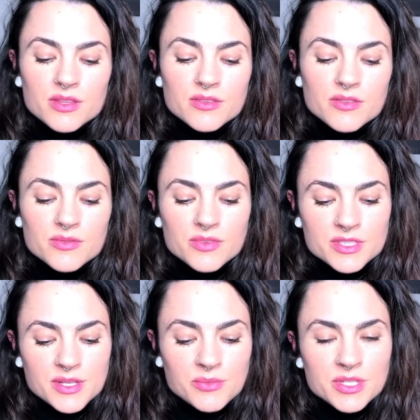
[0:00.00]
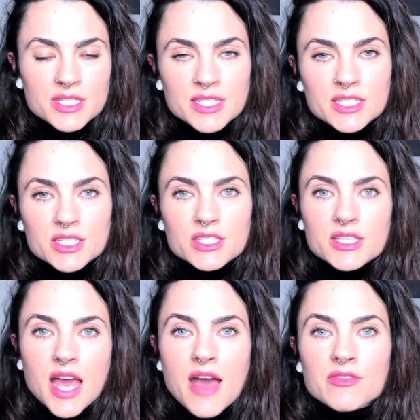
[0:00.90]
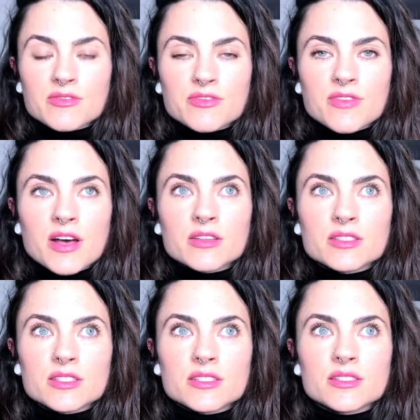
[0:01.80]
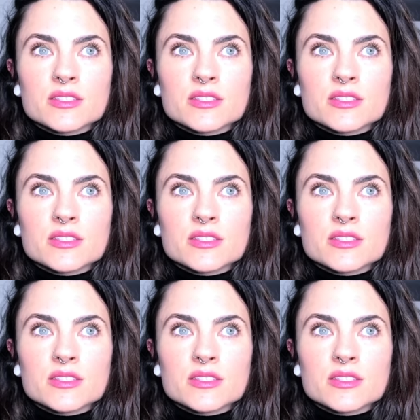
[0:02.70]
for some reason just haven't felt